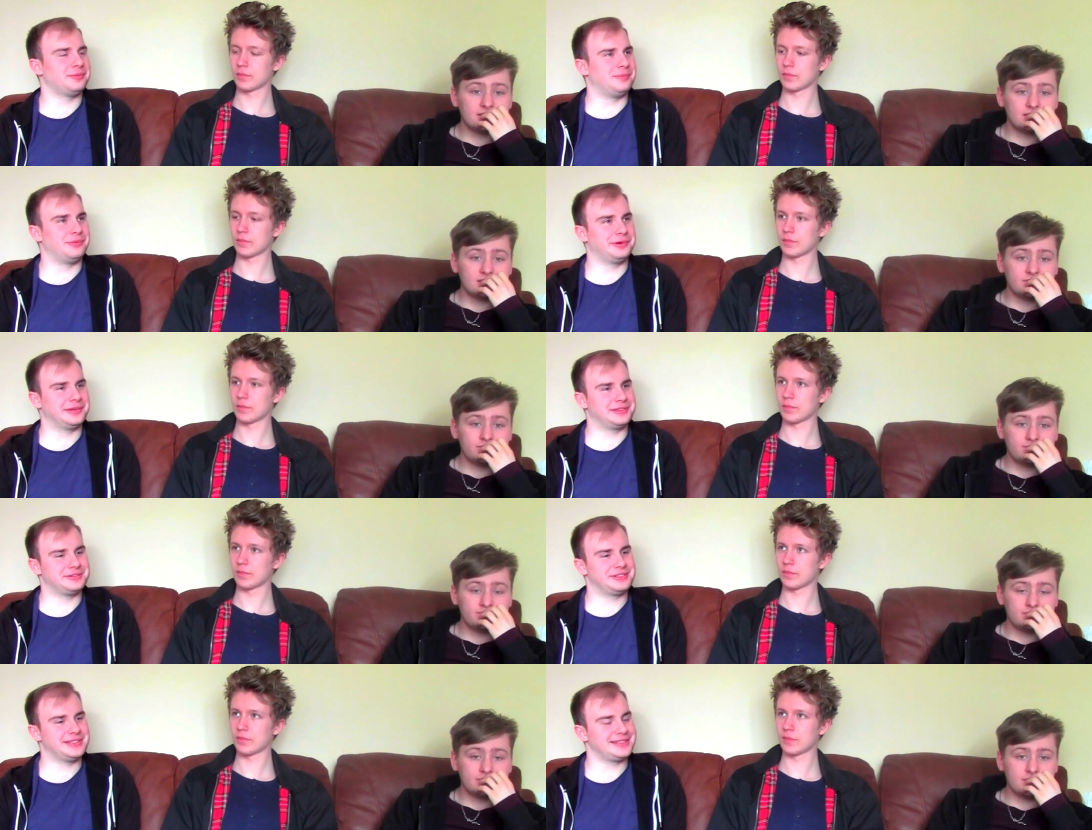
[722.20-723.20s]
Speaker 1: at one point because
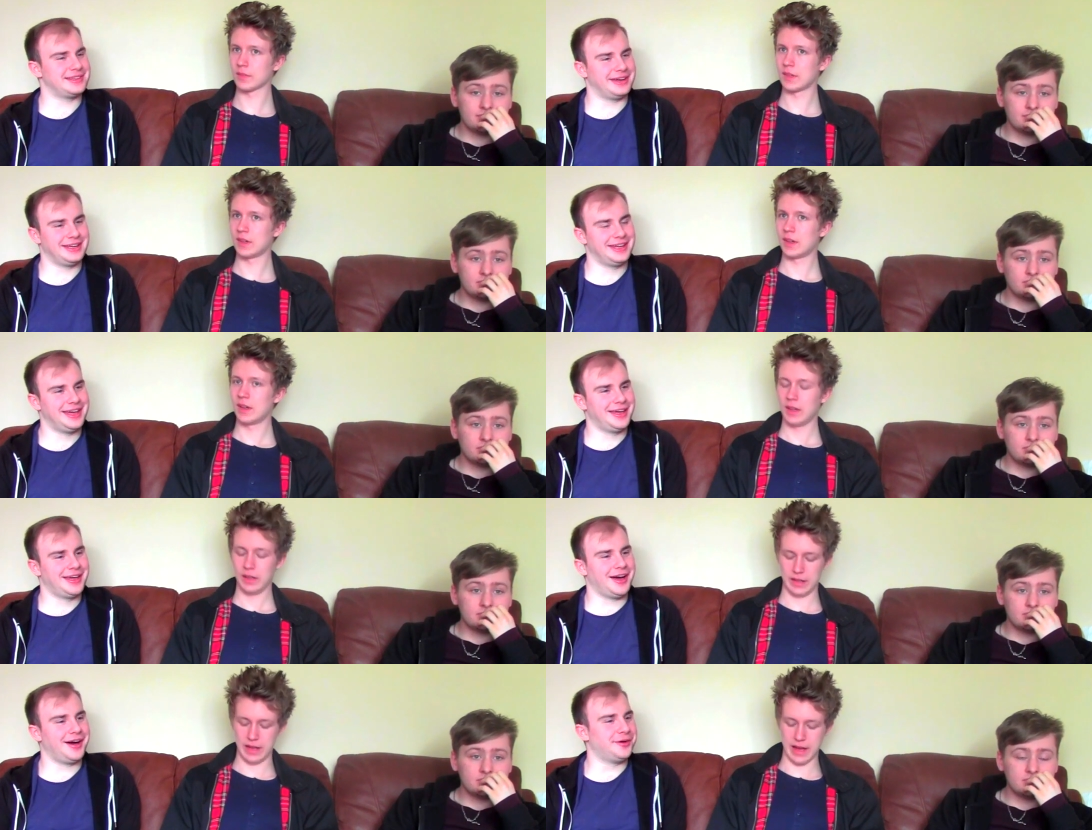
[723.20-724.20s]
it was just like,
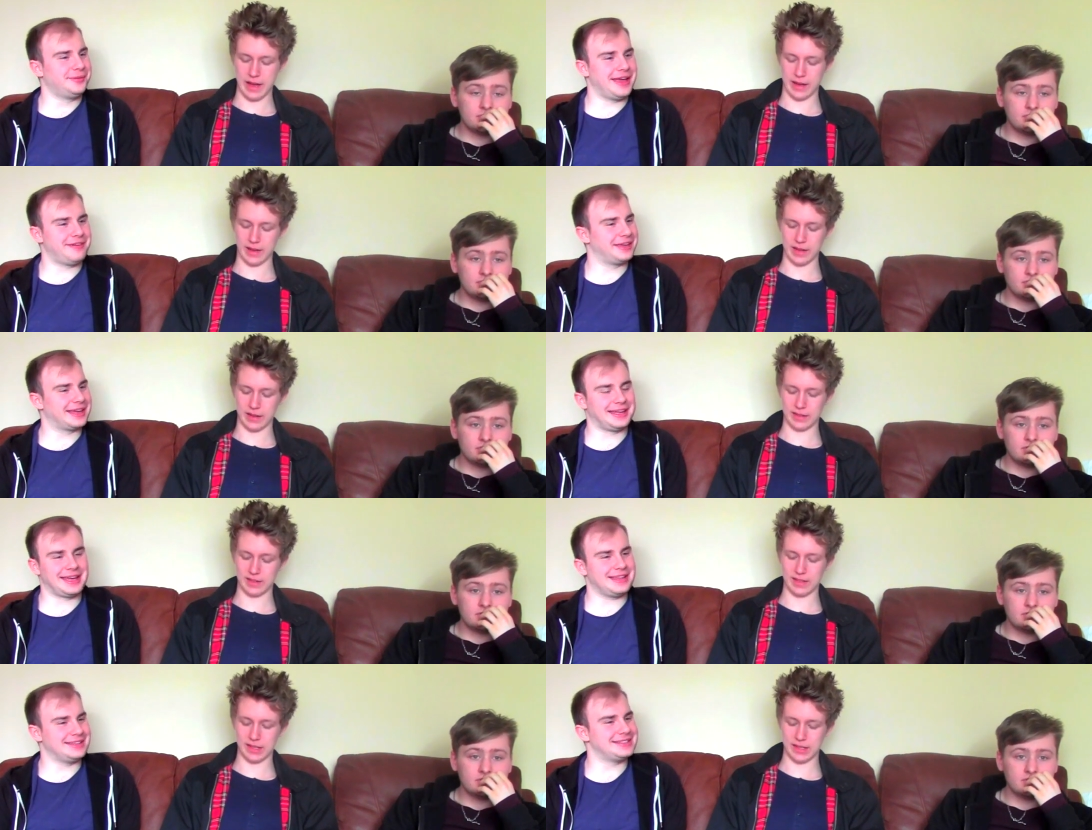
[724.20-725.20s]
yeah. are we ever going to
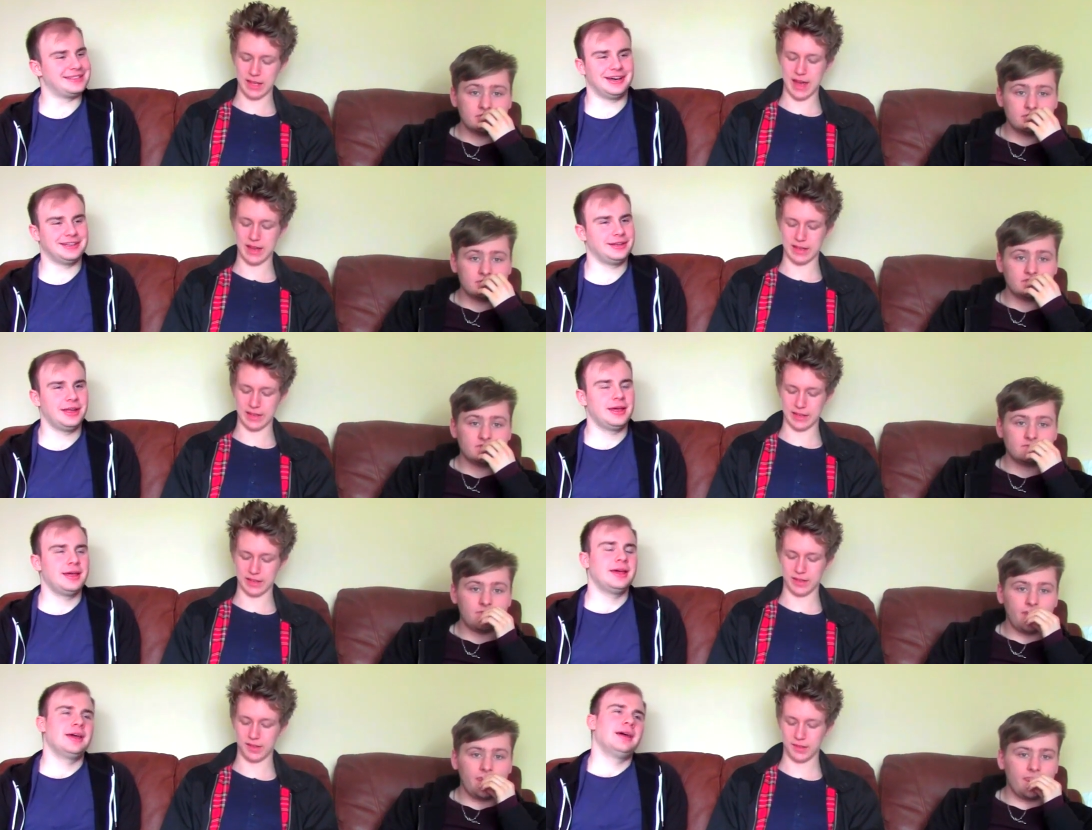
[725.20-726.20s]
get this yeah, done? Yeah, yeah,
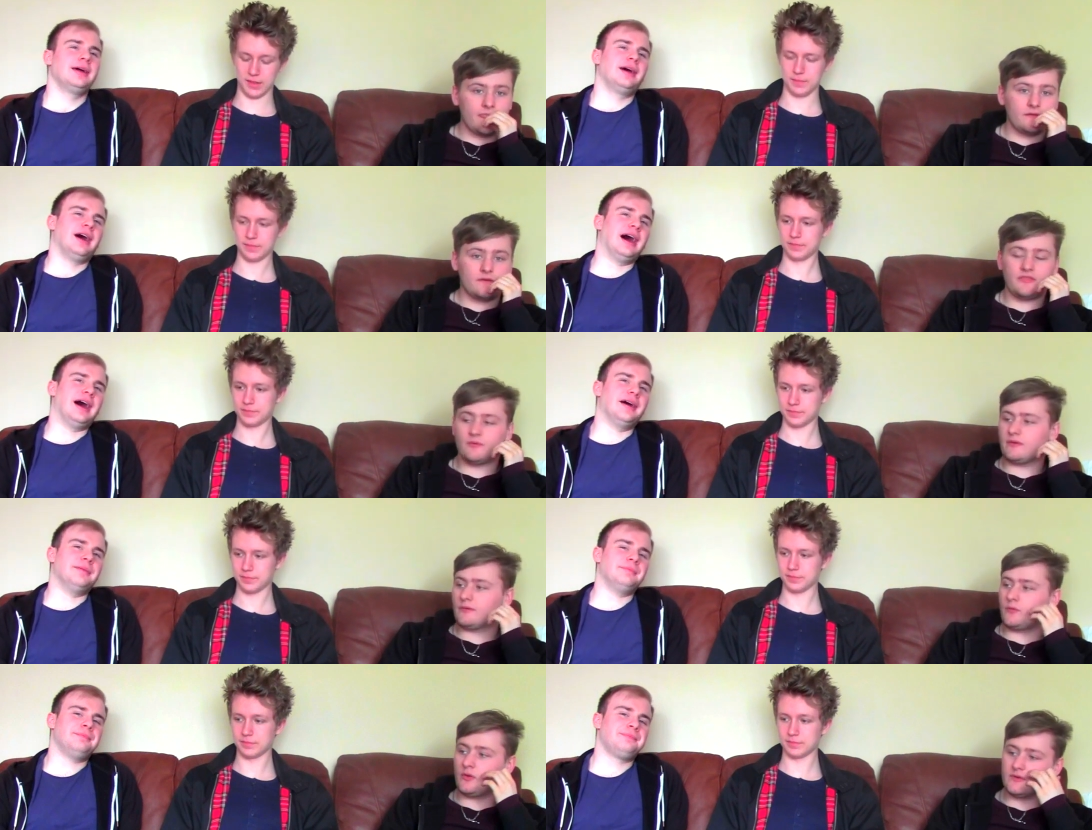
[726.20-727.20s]
yeah.
Speaker 2: I think
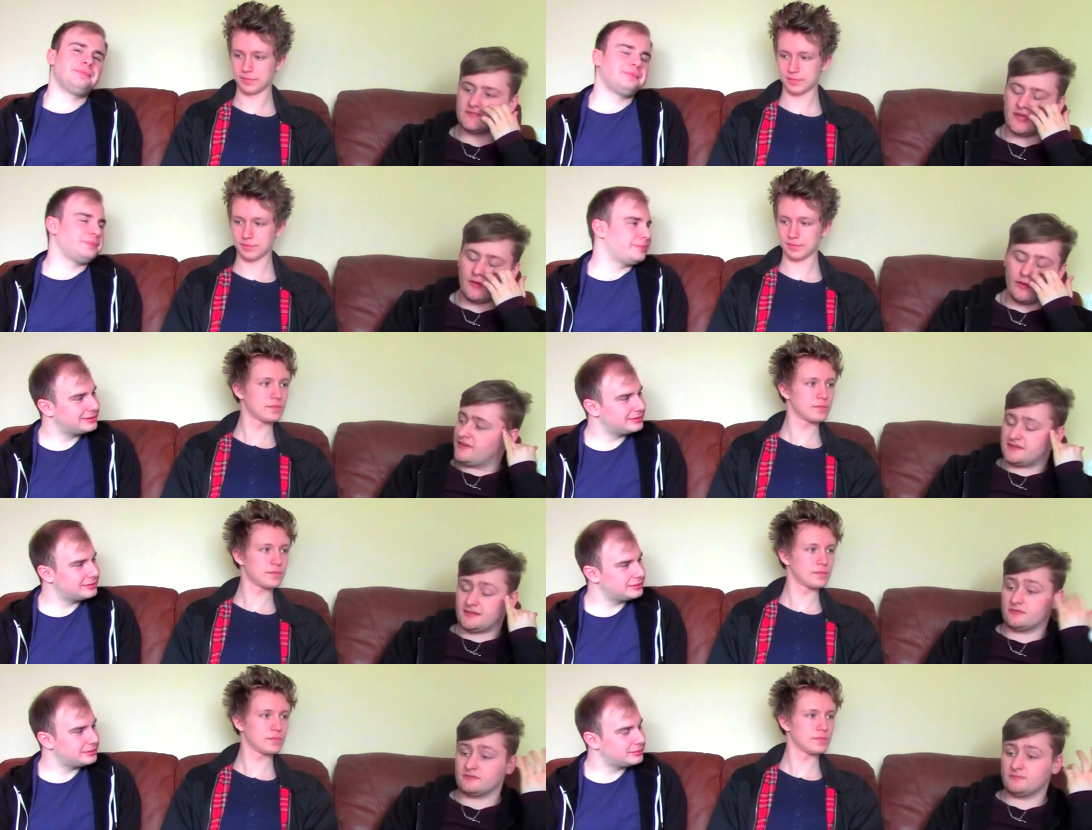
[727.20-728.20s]
um, we, we, always get
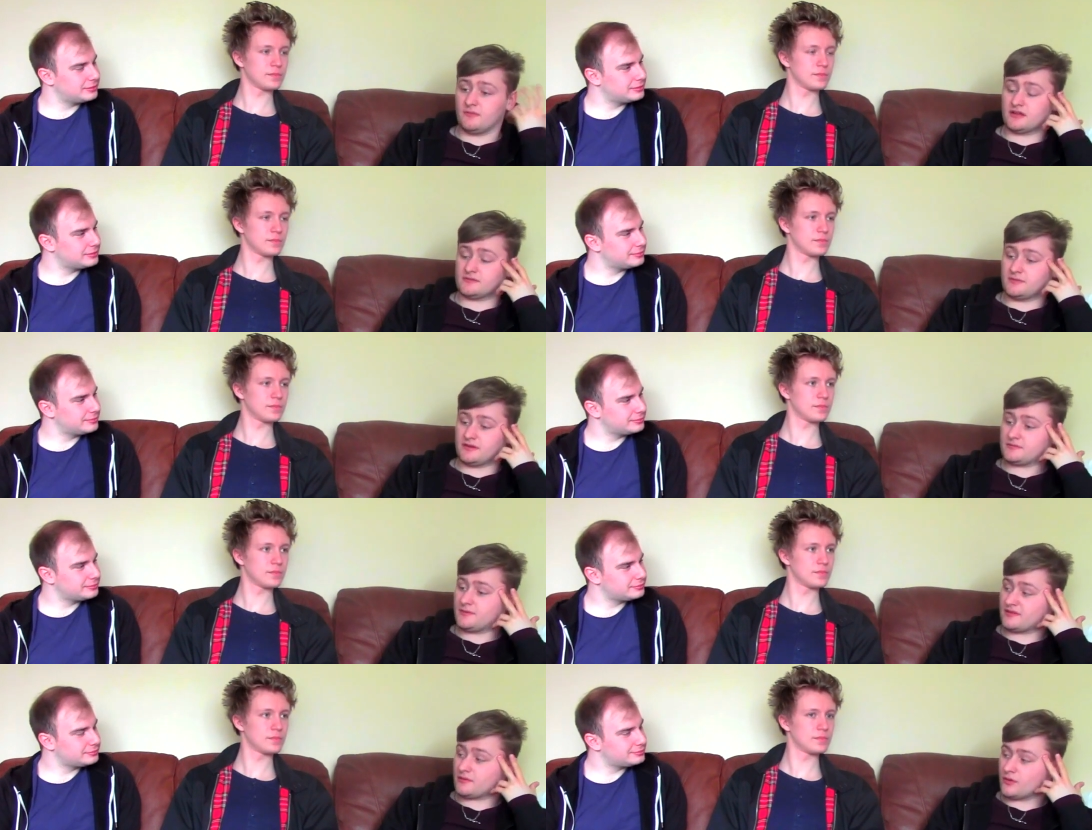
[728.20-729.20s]
first, or my
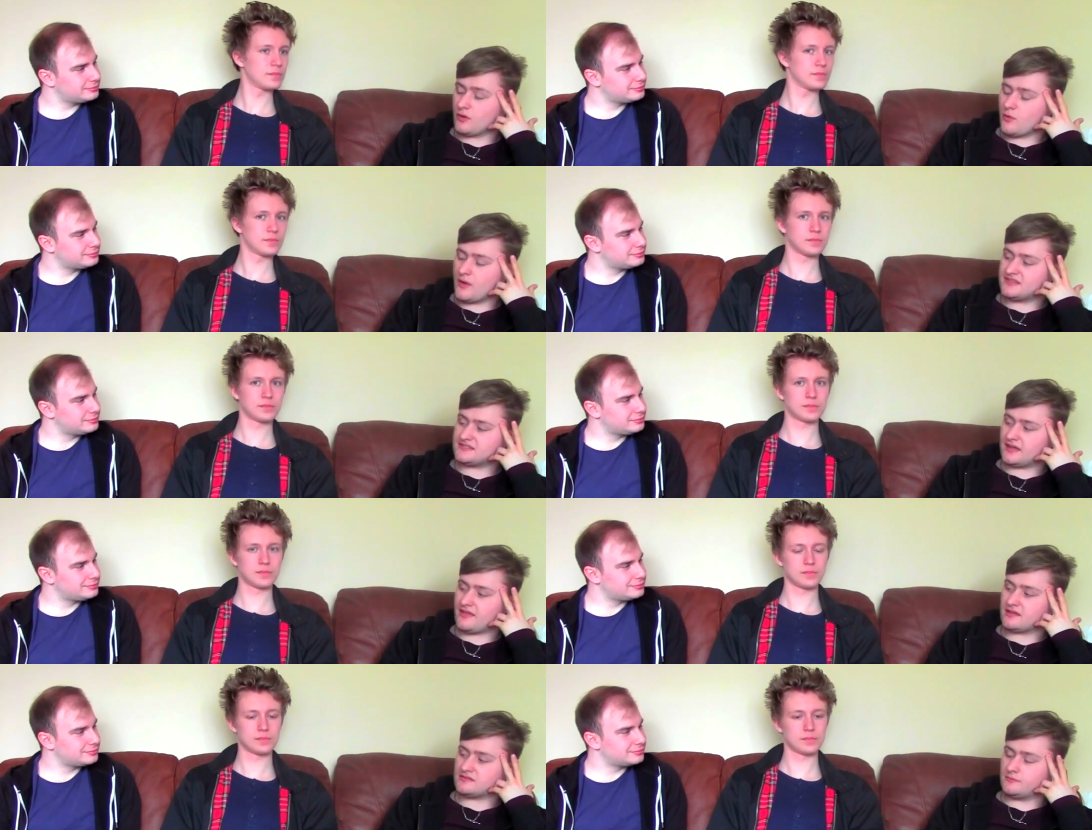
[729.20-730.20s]
experience, we always say
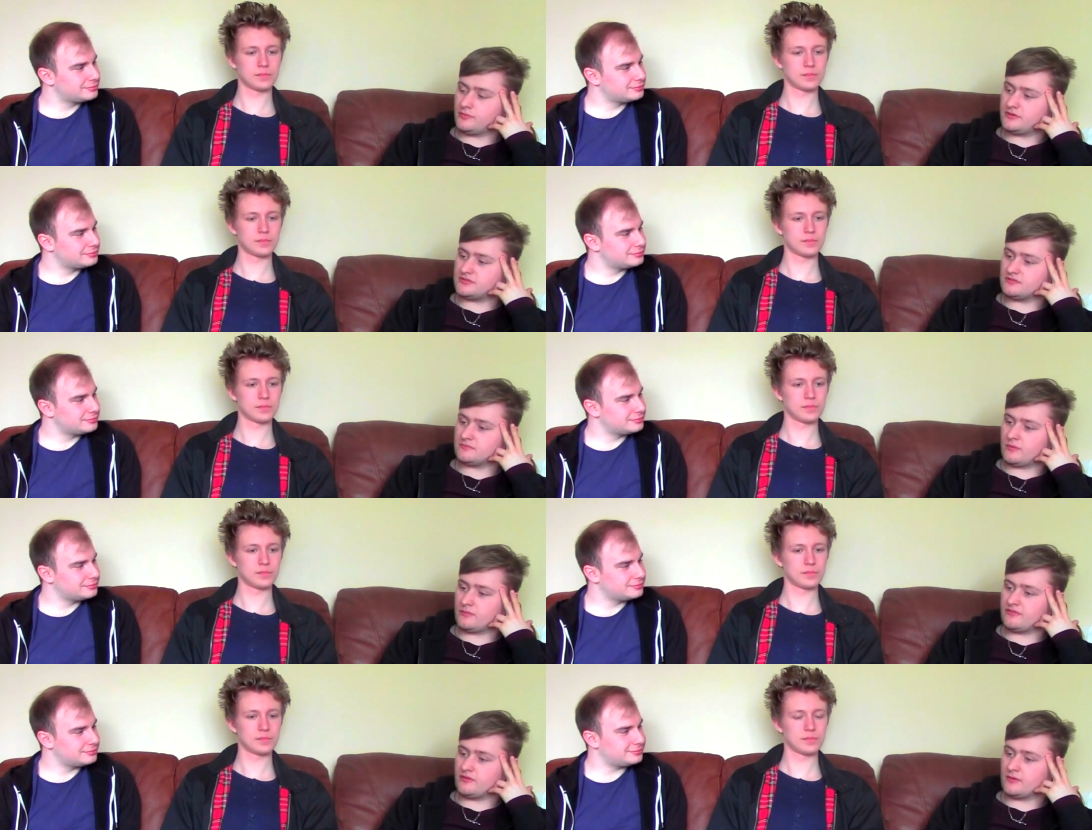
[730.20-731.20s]
that at some point during when
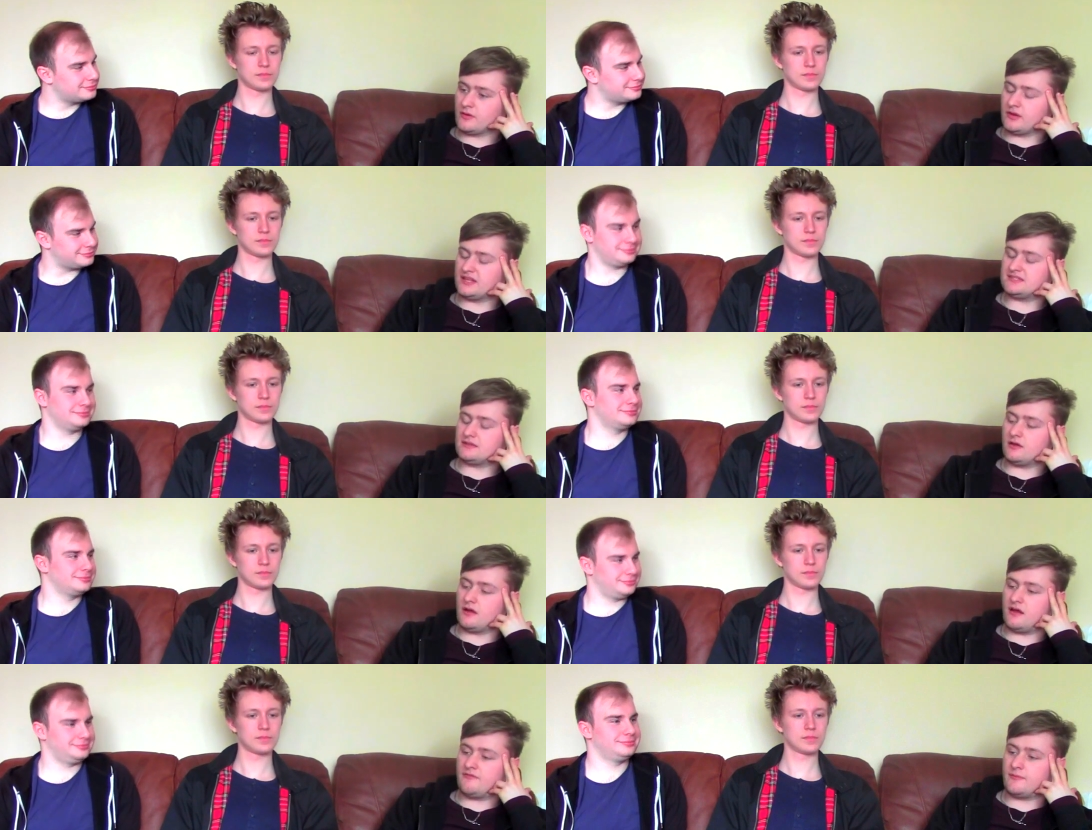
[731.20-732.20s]
we're filming, or at least
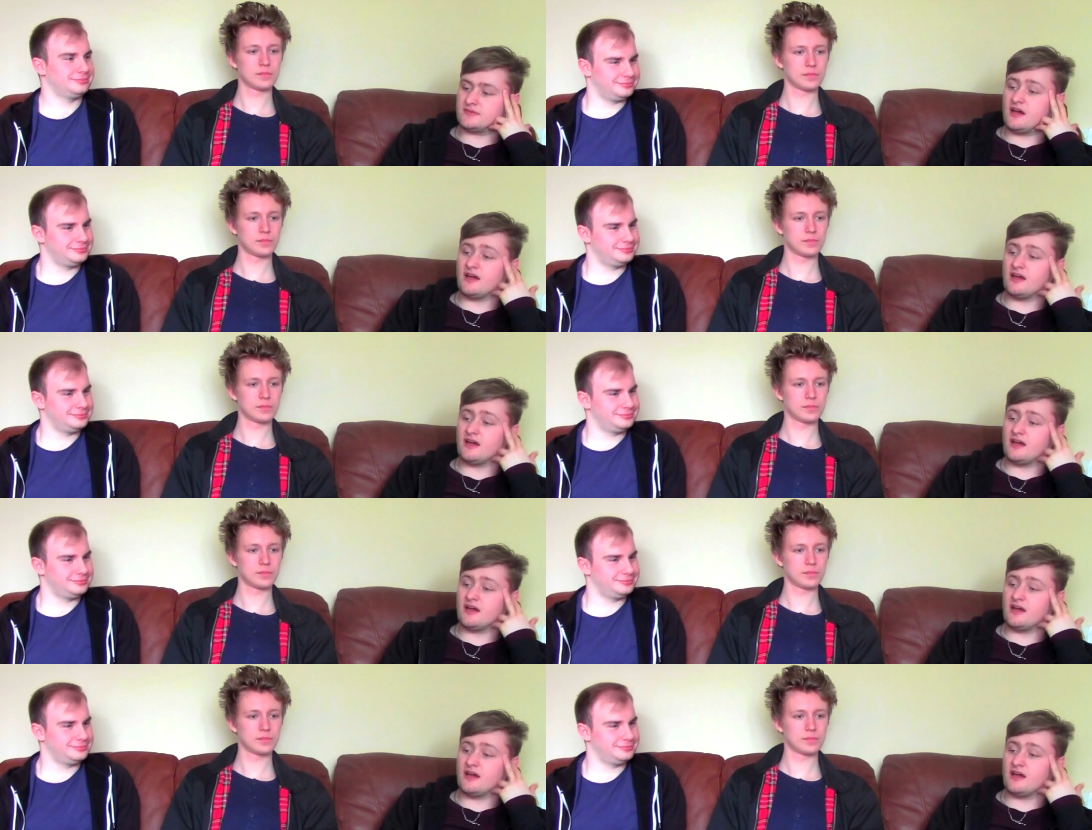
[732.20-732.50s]
mm.